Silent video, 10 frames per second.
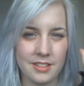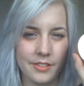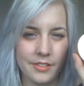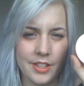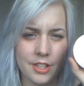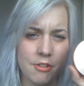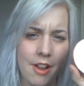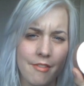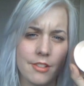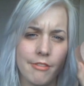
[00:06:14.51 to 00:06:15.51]
Love it for the
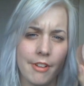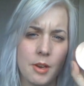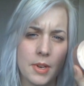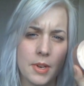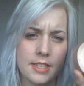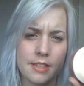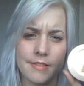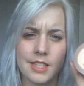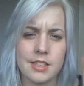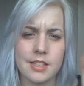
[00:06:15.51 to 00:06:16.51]
travel availability
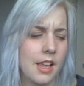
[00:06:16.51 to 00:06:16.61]
of this.